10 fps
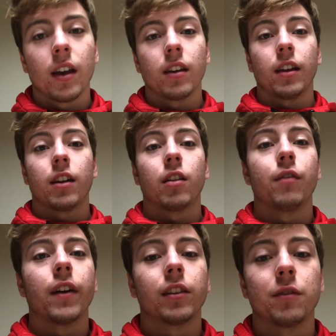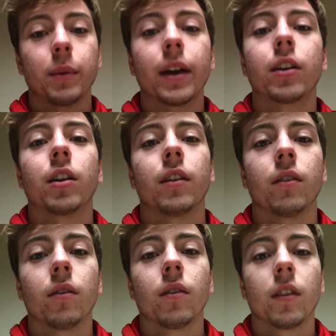in like an effective manner,
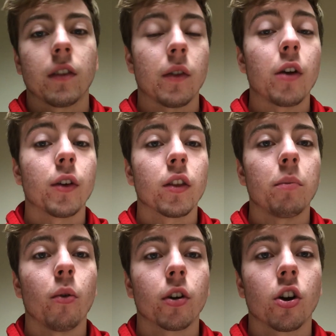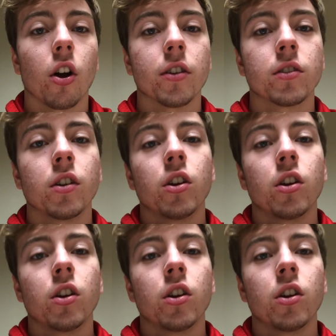and so that'll get the point across.